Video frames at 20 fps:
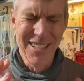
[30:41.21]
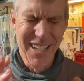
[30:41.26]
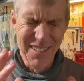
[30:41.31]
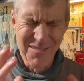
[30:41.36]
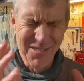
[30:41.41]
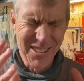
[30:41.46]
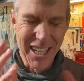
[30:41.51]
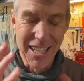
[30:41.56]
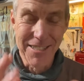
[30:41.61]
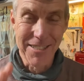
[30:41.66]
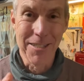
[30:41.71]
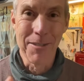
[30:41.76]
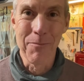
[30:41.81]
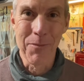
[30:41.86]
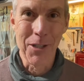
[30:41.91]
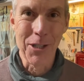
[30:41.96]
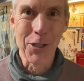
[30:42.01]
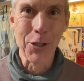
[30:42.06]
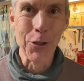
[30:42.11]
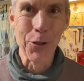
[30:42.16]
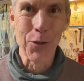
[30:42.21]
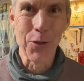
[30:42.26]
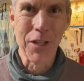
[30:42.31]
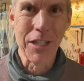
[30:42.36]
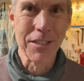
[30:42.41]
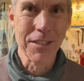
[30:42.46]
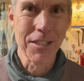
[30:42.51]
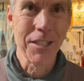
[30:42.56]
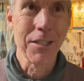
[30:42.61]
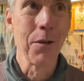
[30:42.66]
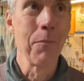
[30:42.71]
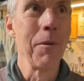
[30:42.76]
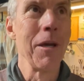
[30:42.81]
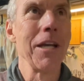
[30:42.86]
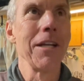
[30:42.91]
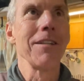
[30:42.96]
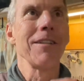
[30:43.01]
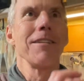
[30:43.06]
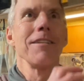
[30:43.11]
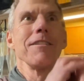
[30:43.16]
I've got something new that's going to
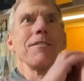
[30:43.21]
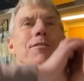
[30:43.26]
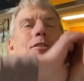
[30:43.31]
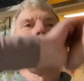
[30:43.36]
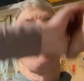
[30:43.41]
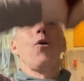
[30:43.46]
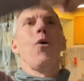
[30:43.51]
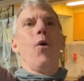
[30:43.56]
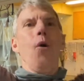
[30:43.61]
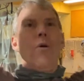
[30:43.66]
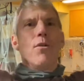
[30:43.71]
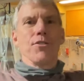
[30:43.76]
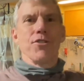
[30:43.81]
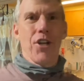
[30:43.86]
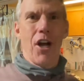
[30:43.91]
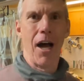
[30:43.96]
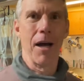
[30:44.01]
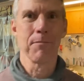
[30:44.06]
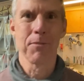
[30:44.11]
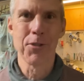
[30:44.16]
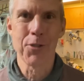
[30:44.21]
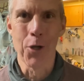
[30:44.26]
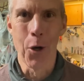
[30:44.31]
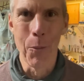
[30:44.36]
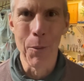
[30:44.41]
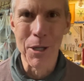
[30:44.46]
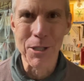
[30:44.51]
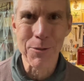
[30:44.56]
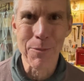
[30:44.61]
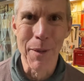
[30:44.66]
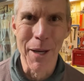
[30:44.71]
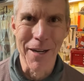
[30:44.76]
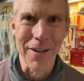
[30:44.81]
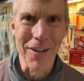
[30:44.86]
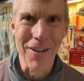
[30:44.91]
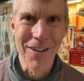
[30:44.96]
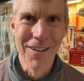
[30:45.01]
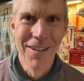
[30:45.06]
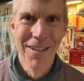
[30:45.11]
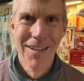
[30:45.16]
make this whole job so much
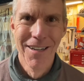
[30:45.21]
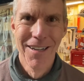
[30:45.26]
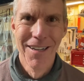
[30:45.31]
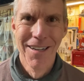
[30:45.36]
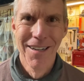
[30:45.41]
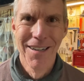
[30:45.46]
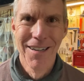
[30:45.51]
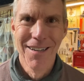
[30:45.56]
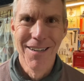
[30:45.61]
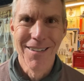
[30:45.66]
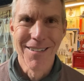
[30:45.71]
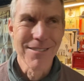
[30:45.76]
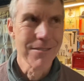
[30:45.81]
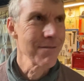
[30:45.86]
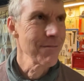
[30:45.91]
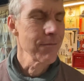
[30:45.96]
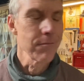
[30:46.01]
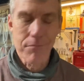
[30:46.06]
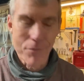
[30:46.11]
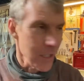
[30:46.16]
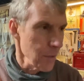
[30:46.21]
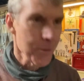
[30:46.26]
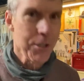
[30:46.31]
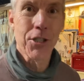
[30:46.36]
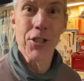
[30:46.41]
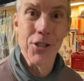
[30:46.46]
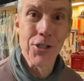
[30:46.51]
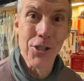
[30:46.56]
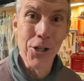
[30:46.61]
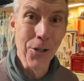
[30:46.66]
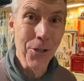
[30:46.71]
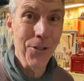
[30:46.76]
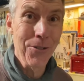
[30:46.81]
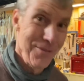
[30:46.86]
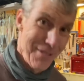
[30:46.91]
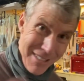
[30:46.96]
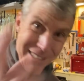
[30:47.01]
better. Let me just show you.